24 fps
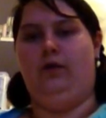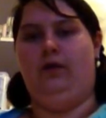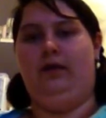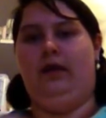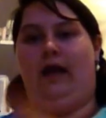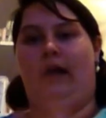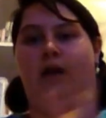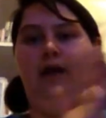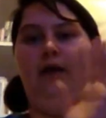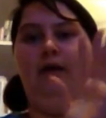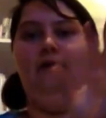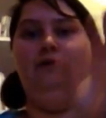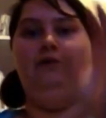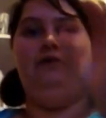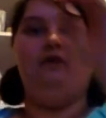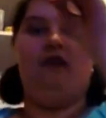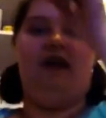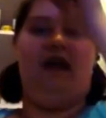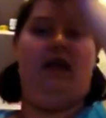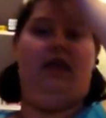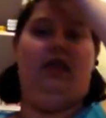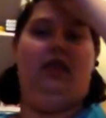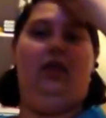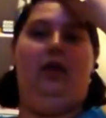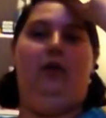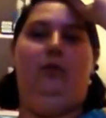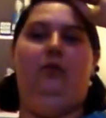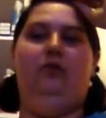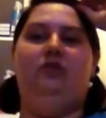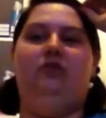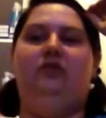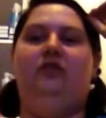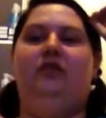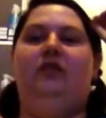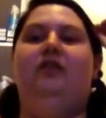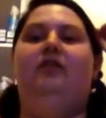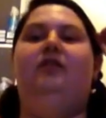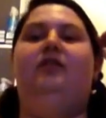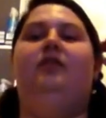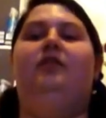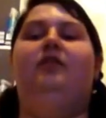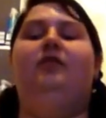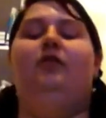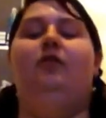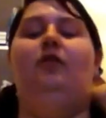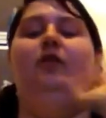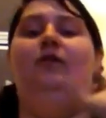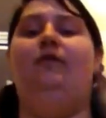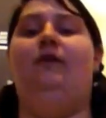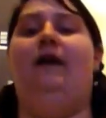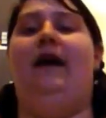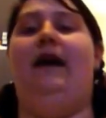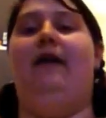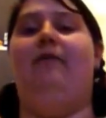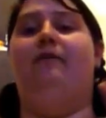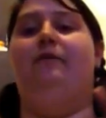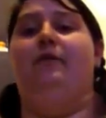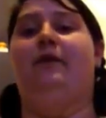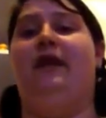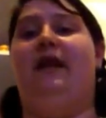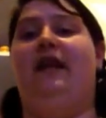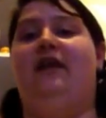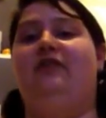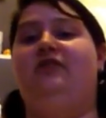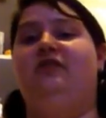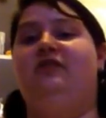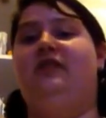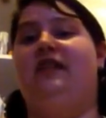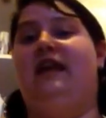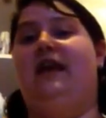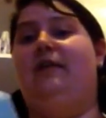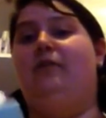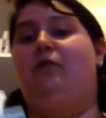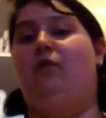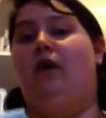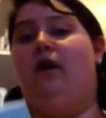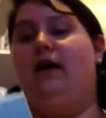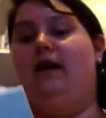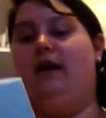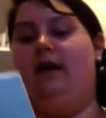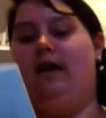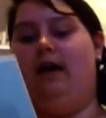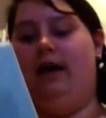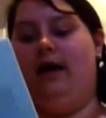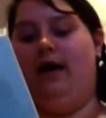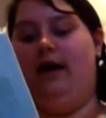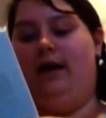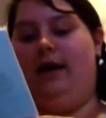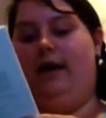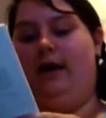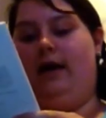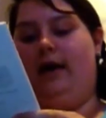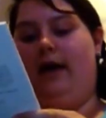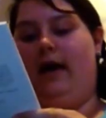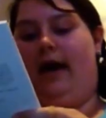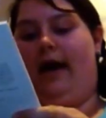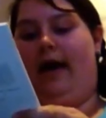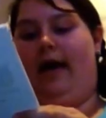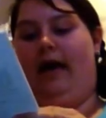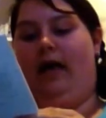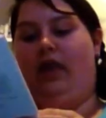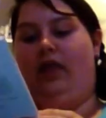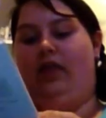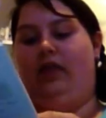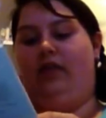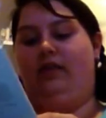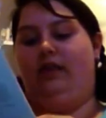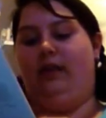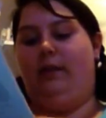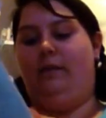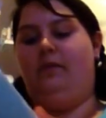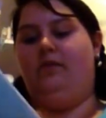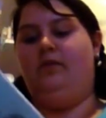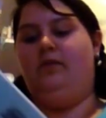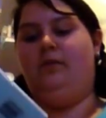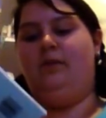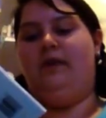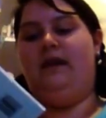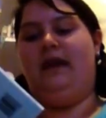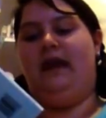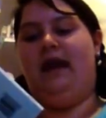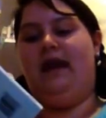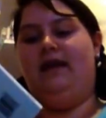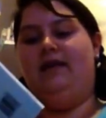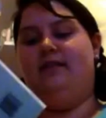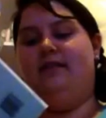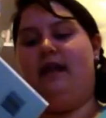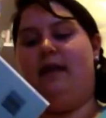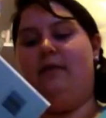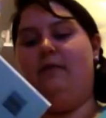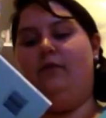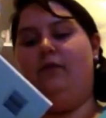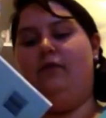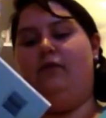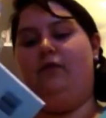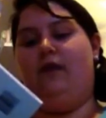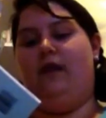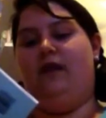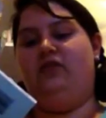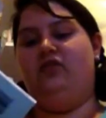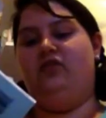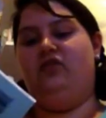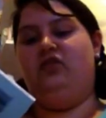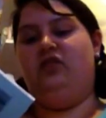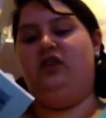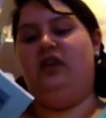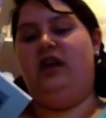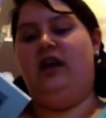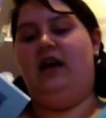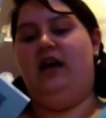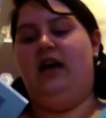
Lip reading: Now, if you're out there watching this, sorry if I haven't pronounced your name right. This happens to be a Samuel French